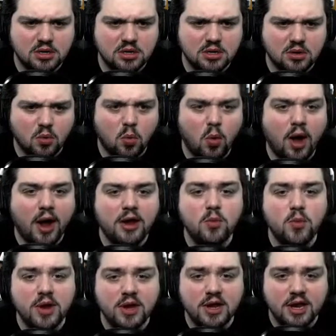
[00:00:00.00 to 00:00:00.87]
Why do
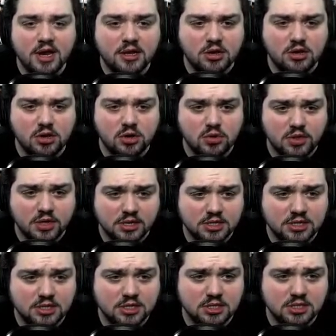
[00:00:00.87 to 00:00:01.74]
we need to do
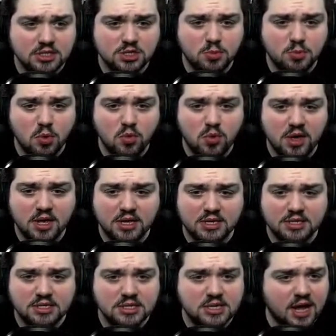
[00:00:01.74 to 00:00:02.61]
this? Smoking
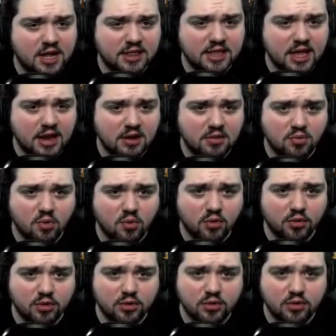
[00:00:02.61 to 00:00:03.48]
is not that
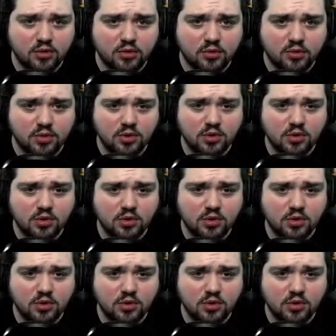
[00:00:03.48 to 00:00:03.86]
important, dude.